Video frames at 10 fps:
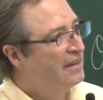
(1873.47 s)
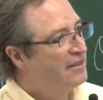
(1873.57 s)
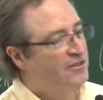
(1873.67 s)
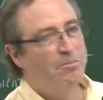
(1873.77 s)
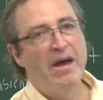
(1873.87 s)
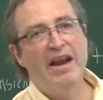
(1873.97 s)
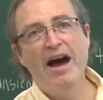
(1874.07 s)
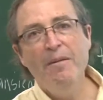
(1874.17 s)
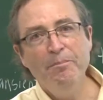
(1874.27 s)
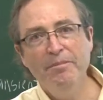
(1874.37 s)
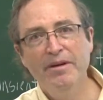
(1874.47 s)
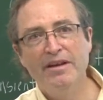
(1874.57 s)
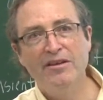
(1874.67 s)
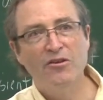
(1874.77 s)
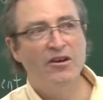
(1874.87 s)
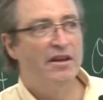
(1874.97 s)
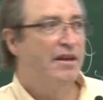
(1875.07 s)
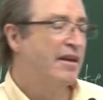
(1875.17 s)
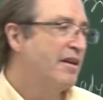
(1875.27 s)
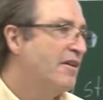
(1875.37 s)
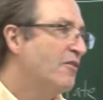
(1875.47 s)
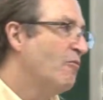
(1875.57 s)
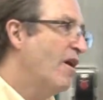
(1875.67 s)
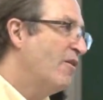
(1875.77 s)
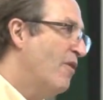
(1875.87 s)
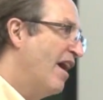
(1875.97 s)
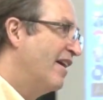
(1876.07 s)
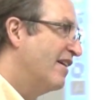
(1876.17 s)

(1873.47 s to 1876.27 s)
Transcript: Sped up, went away.